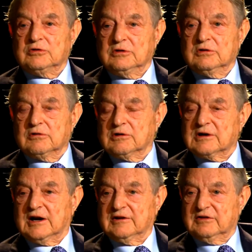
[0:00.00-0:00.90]
euro
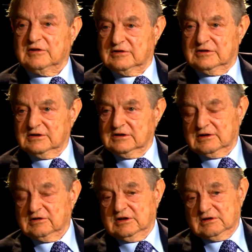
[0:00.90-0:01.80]
crisis
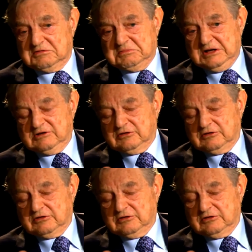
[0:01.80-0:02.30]
has been